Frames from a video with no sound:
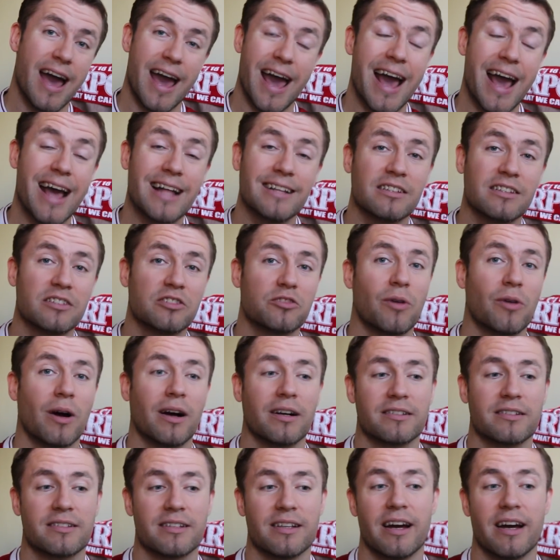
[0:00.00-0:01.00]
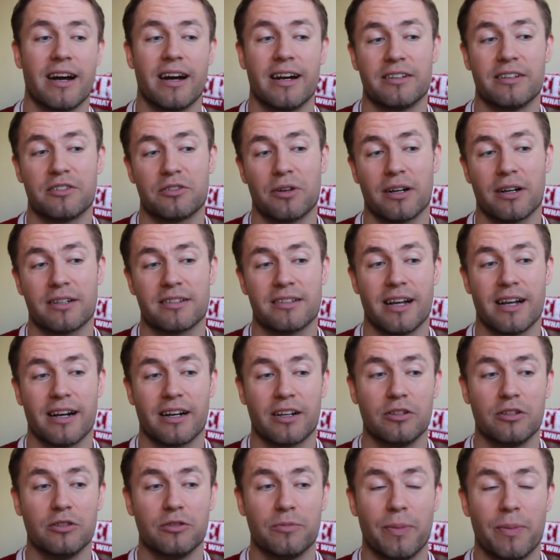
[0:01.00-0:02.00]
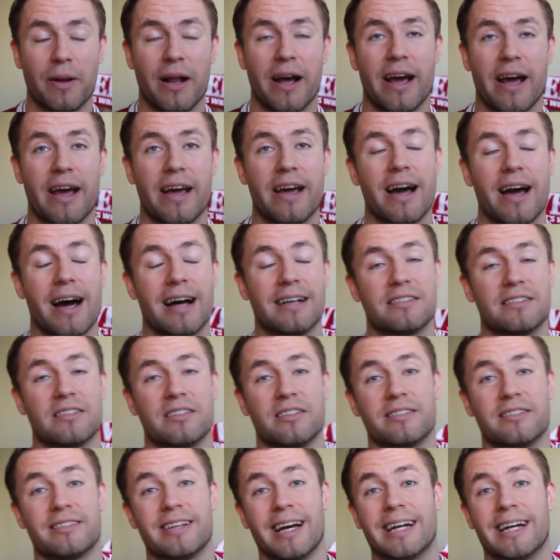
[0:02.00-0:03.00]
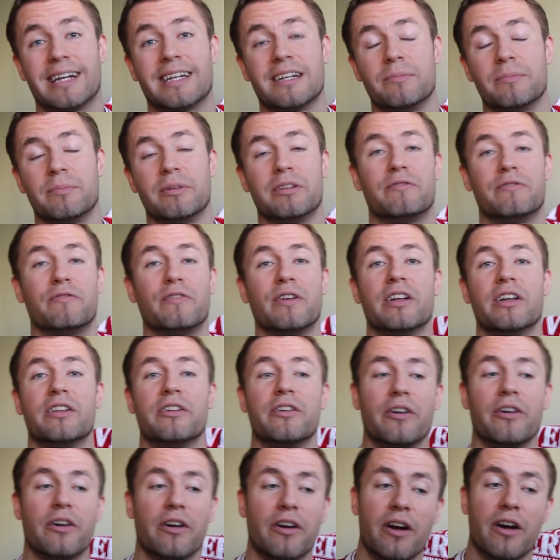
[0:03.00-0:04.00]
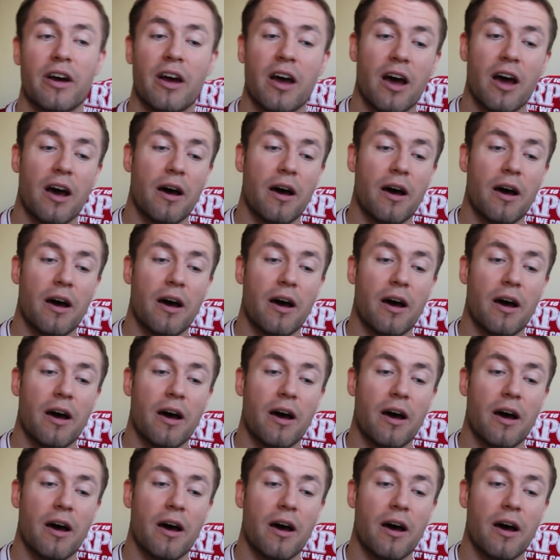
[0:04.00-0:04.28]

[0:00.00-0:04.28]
and Draxler, and Draxler could play as an attacking midfielder,